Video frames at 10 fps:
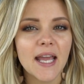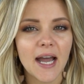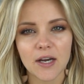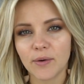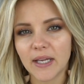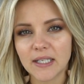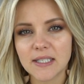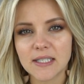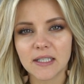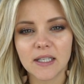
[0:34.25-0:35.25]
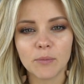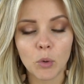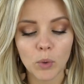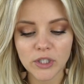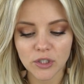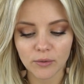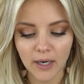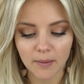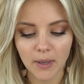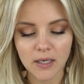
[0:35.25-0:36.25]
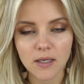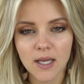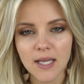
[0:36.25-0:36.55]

how do I conceal them? What do you recommend?